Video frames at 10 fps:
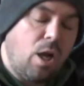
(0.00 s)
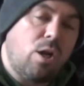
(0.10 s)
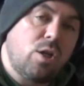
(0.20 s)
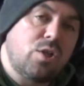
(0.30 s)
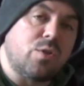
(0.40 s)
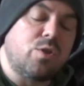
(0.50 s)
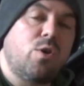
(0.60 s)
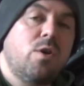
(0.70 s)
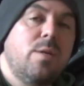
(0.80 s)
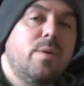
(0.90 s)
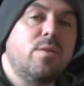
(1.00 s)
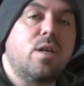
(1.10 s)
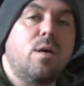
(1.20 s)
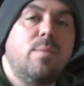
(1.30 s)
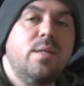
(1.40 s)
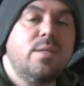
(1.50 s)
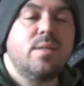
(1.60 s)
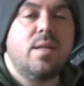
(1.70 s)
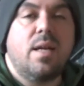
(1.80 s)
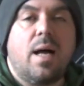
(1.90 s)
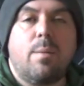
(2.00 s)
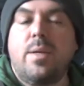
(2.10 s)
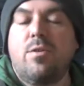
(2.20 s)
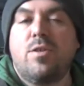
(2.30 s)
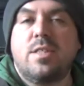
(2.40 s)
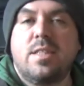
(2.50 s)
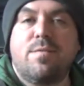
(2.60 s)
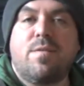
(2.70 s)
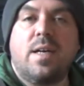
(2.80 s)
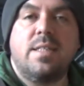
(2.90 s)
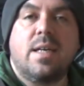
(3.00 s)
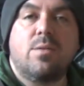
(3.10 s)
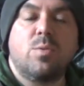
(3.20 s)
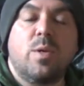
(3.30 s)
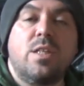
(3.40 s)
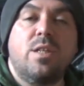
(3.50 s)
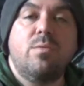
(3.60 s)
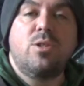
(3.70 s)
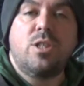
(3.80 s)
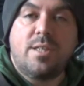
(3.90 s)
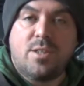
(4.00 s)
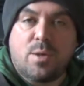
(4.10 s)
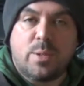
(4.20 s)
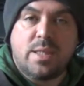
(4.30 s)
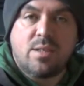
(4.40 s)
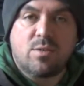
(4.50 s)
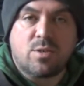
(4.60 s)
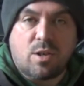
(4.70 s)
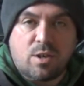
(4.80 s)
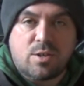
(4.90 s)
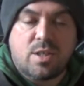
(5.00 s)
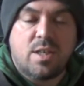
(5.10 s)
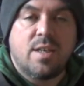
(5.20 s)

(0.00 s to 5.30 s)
Also, talking about the comments, I'll be interested to find out whether you chit your potatoes or not.